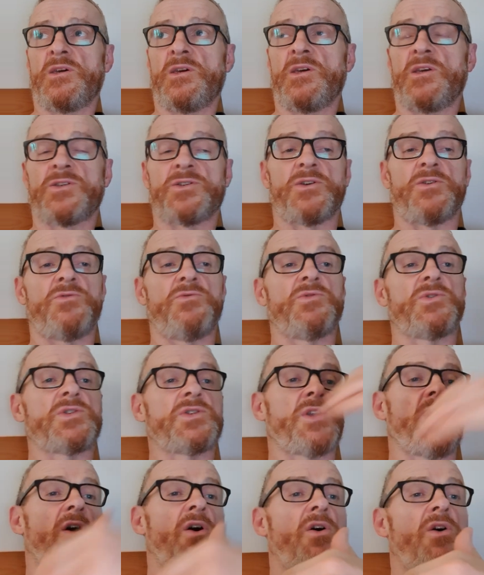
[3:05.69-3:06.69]
So you
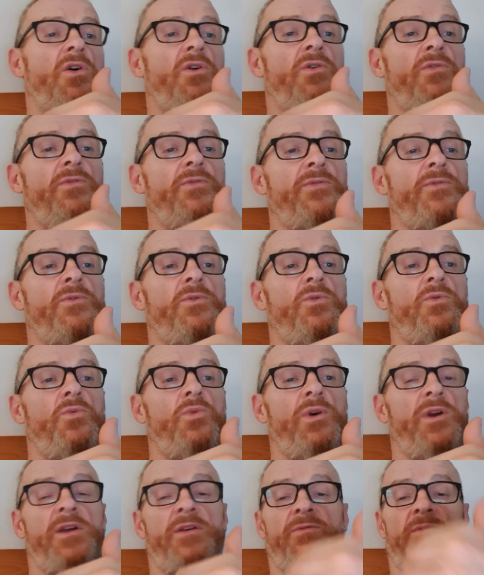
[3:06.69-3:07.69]
start off
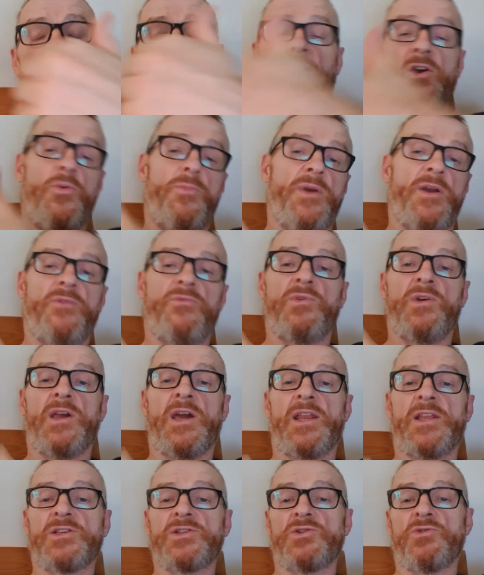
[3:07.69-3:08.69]
with a little bit of
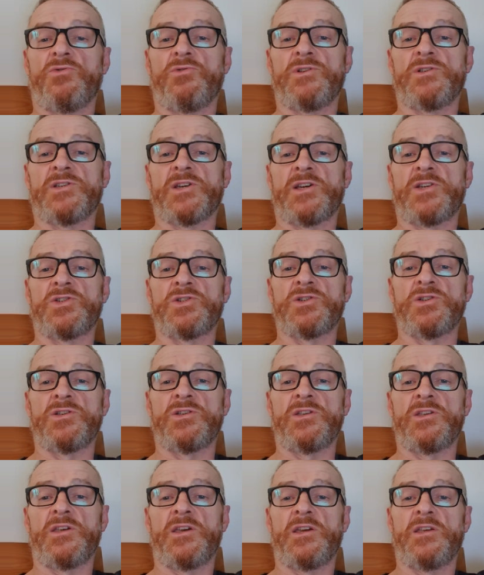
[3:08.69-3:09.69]
reality
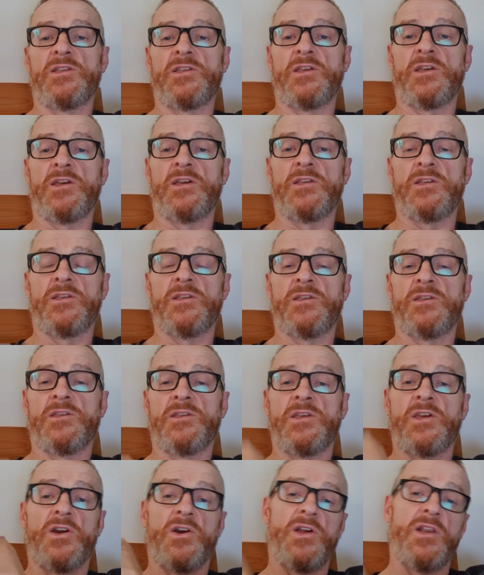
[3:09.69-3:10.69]
orientation in
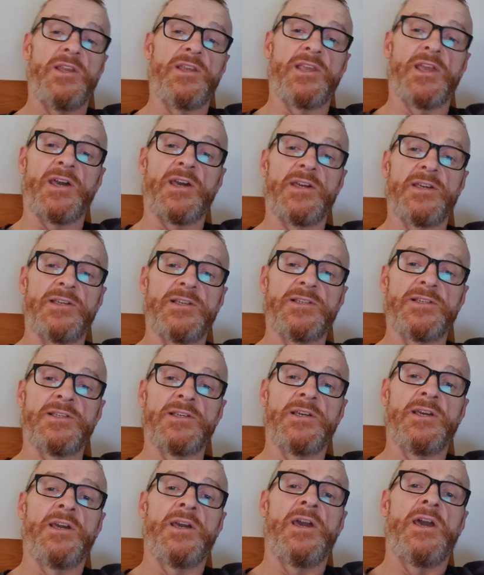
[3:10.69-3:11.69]
the early days,
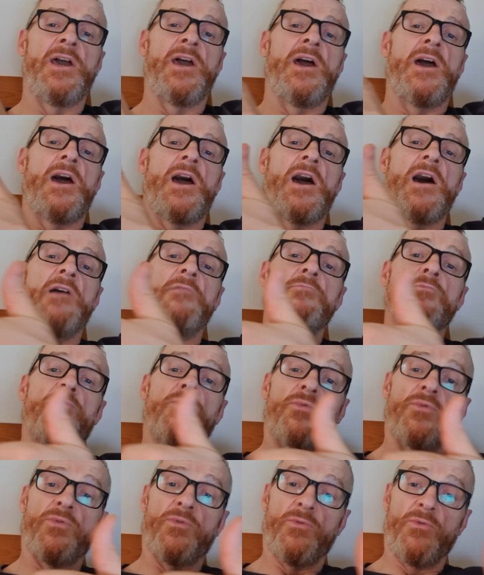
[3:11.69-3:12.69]
and
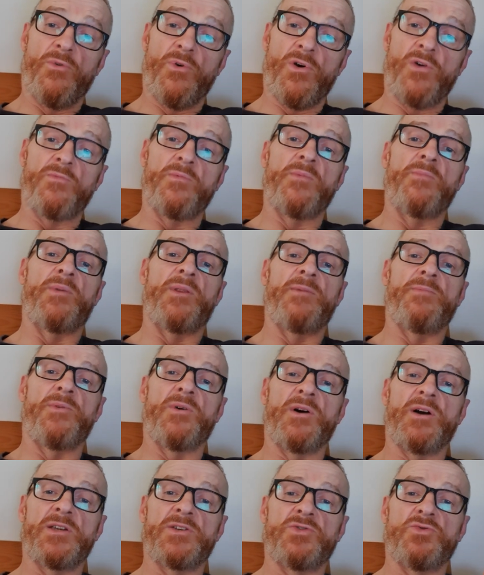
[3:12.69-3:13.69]
probably
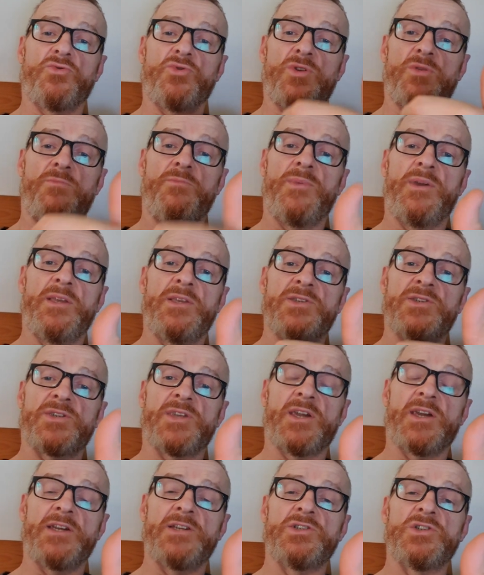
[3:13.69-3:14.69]
by sort of the mid
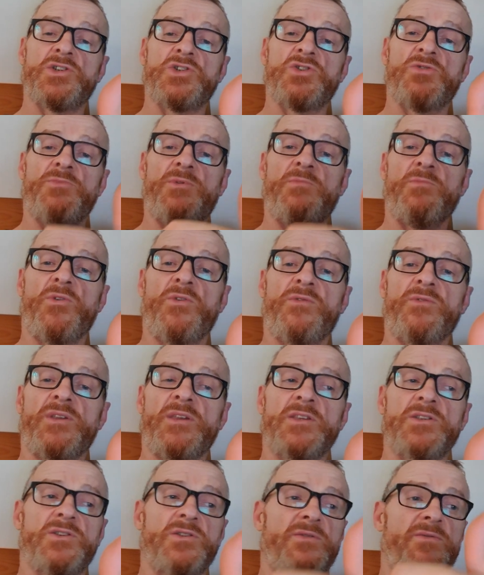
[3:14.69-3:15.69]
stages you'll be moving
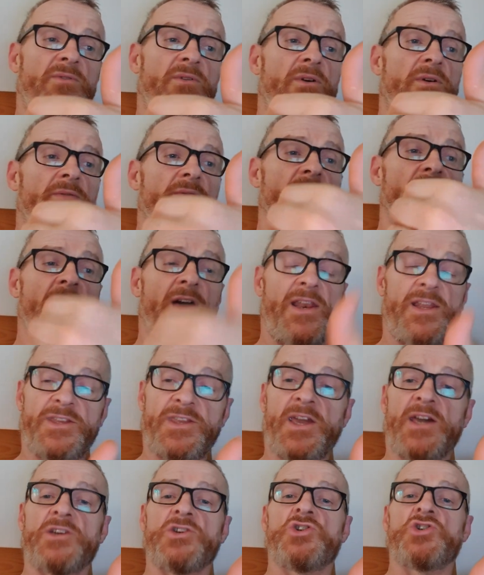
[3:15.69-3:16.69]
into
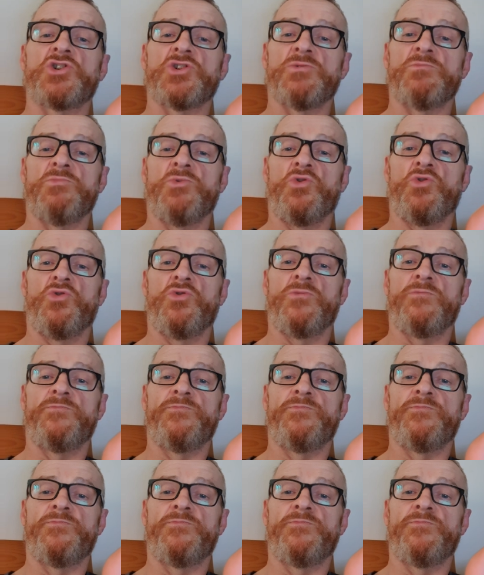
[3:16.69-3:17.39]
validation more.